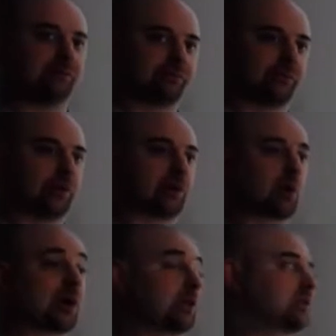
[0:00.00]
for a
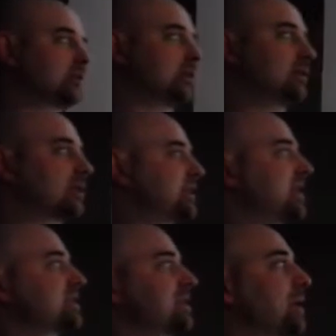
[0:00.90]
quick and dirty look at the
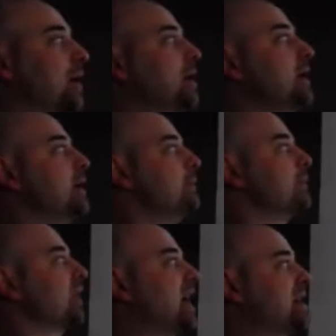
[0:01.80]
SNR,
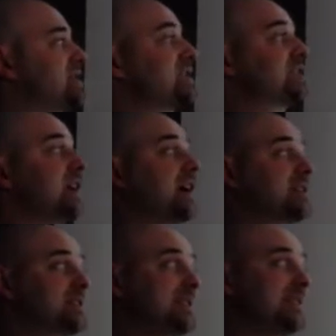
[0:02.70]
as
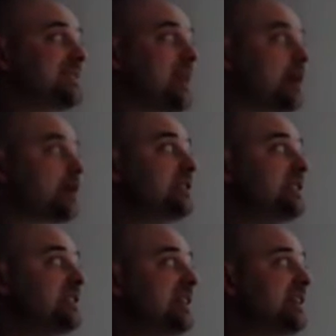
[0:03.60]
the standard
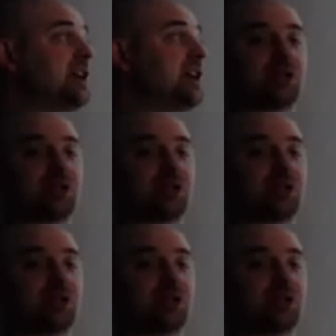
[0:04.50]
deviation